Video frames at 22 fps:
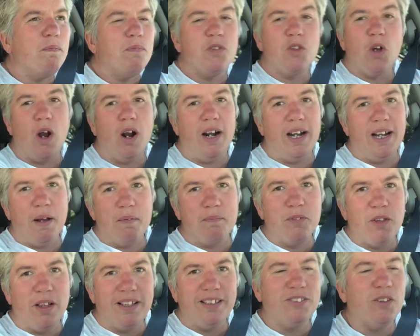Sorry,
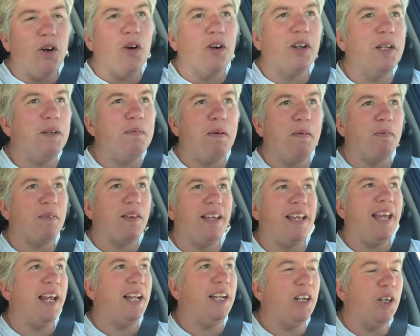I'm like talking to people
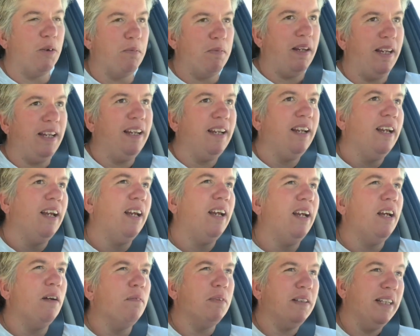that can't hear me.
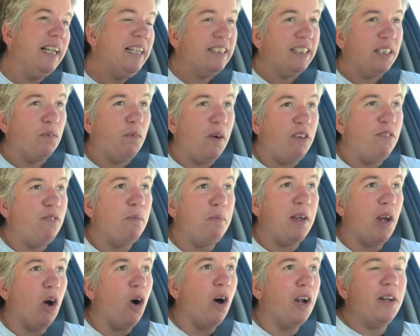The lady's like waving
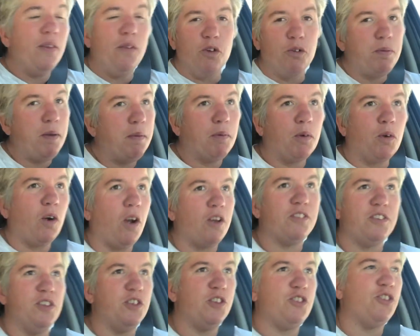me on, and there's people
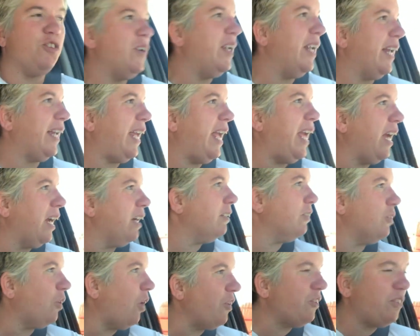crossing the street. I can't
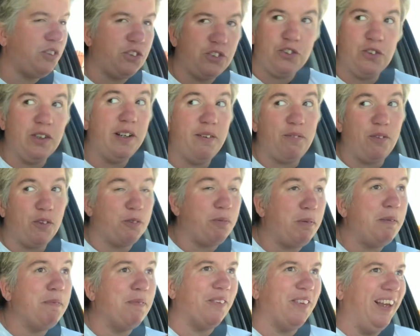cross the street if there's
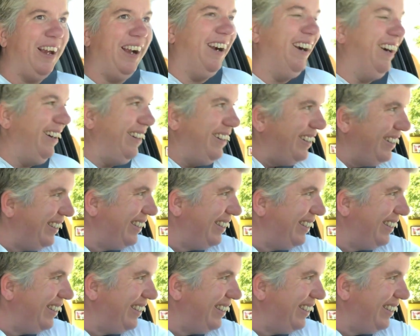people there.